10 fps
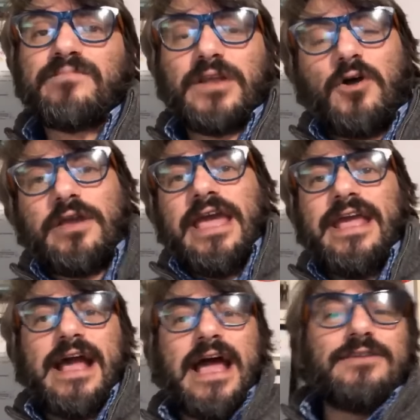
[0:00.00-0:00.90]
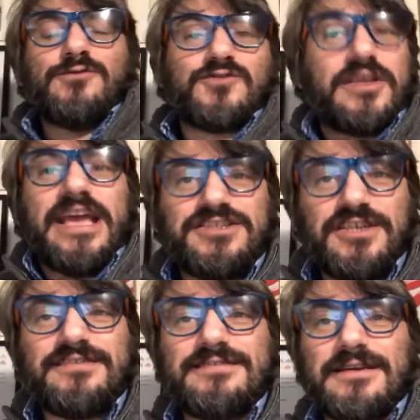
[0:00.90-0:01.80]
Okay, I do
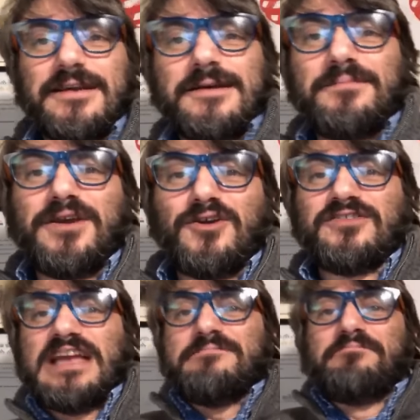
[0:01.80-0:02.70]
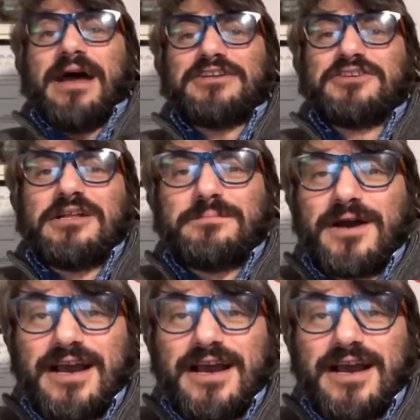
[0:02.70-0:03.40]
sketches because I'm passionate about